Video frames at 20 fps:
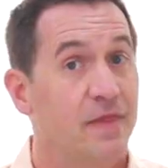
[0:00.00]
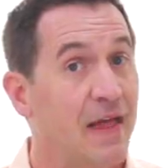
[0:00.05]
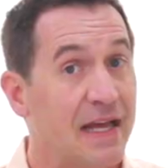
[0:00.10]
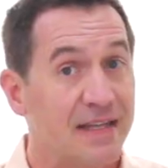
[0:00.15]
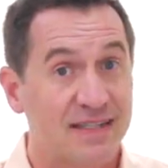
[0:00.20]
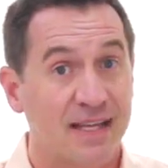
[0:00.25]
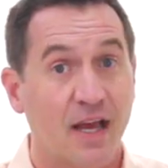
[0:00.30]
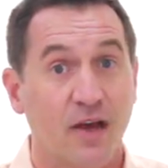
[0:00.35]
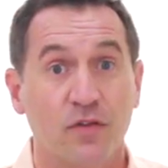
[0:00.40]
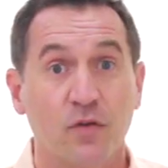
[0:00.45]

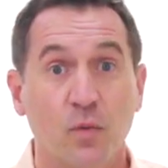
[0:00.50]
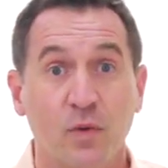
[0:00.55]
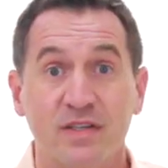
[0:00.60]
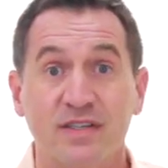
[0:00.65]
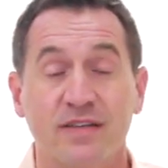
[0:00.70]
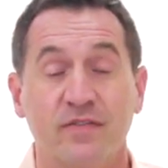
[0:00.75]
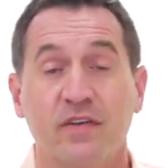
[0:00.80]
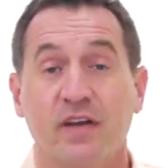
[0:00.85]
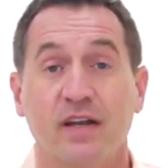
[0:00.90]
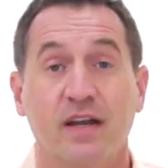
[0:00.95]
That's how the
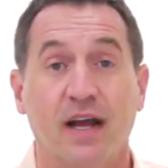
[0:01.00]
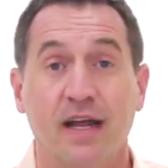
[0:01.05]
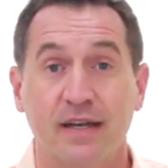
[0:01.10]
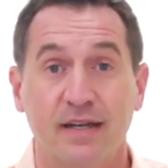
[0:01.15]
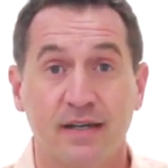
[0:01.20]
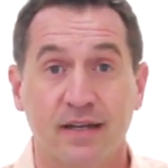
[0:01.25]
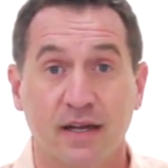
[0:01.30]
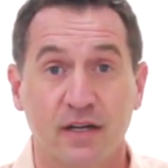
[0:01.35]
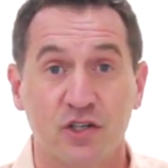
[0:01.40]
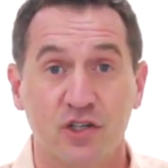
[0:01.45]

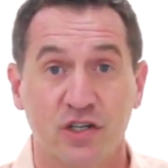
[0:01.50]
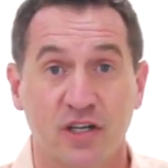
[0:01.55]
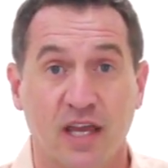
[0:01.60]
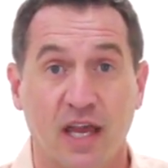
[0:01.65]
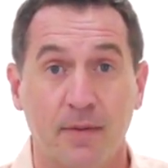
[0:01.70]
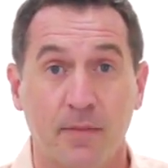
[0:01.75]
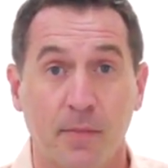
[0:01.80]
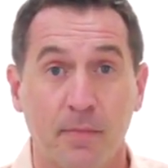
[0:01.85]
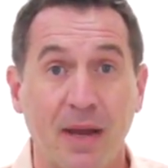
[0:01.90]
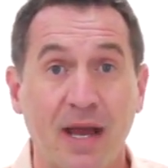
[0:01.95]
179 deduction
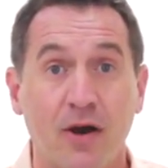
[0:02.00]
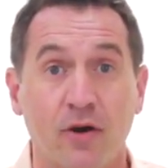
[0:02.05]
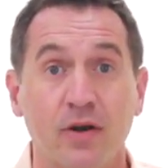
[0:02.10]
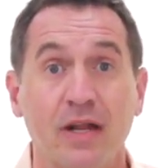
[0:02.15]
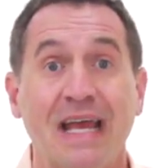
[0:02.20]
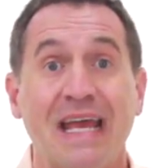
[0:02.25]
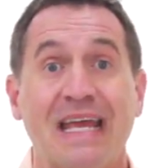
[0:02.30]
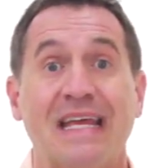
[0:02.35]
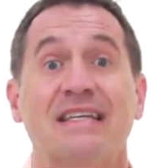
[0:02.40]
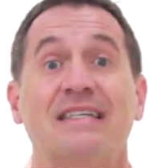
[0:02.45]
came
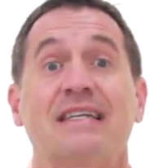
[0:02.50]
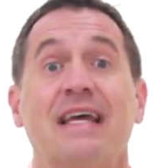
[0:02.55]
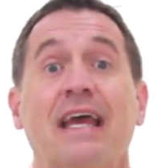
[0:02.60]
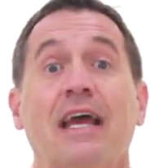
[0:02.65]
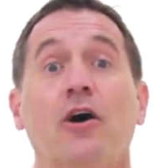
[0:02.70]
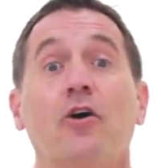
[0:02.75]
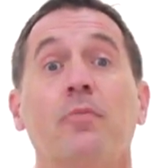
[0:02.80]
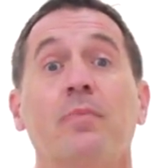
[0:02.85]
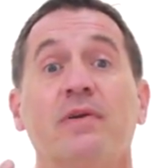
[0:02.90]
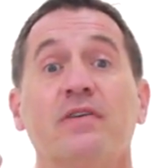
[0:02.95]
about, is to
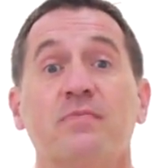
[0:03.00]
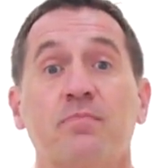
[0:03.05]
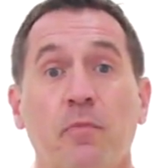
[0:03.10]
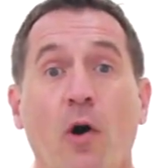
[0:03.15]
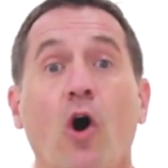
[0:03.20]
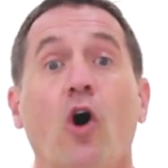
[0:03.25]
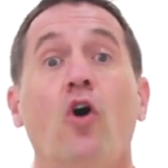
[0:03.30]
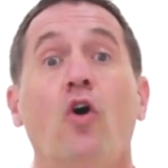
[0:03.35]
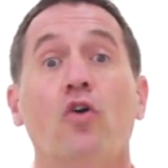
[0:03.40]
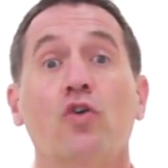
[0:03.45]
help us
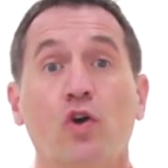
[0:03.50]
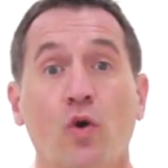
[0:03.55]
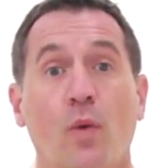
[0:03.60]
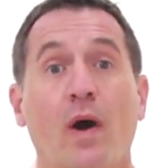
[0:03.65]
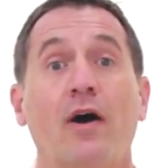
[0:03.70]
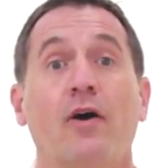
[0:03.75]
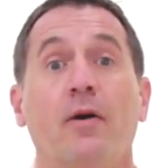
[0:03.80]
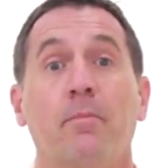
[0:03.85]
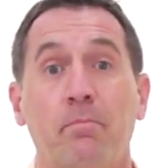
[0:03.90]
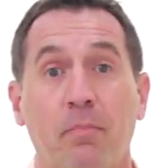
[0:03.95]
all go
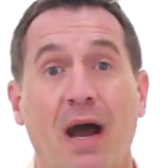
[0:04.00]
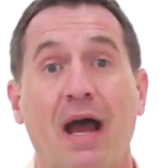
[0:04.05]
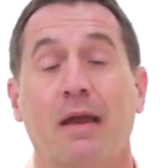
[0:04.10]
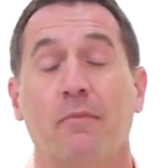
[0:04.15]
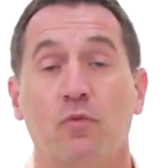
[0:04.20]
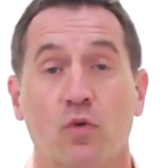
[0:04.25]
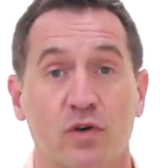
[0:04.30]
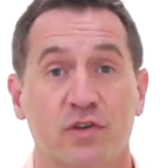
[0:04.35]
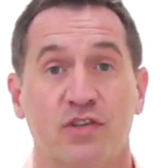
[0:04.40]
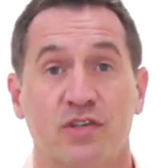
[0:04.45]
out and
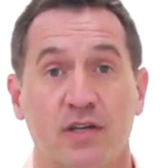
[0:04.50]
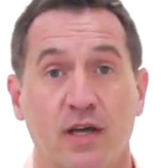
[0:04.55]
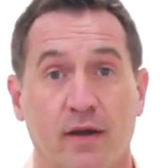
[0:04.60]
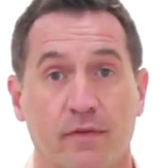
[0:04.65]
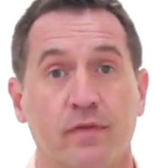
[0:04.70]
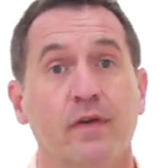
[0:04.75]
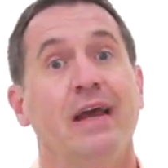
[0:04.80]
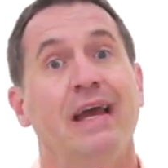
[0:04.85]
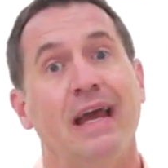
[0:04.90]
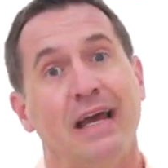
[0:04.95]
buy more stuff.